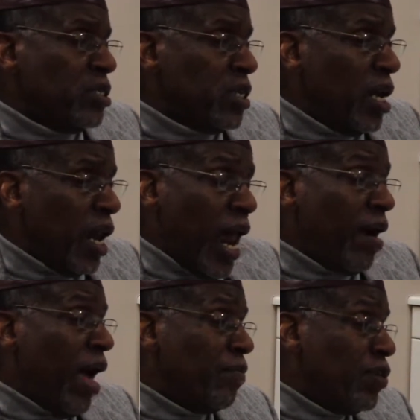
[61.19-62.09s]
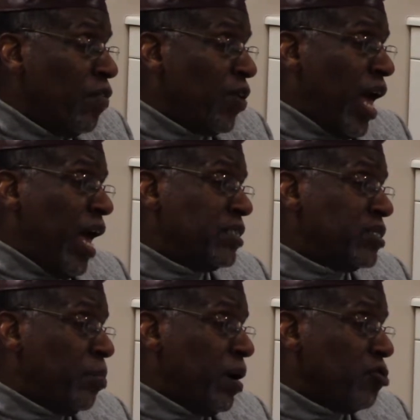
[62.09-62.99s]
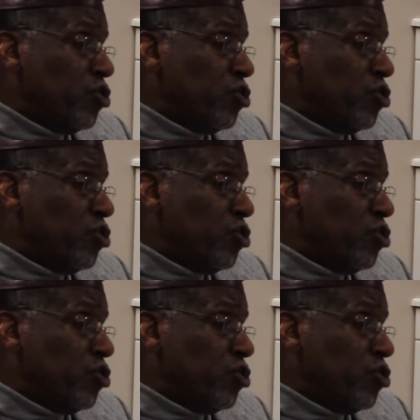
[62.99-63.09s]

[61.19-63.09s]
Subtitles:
it. And I've never asked about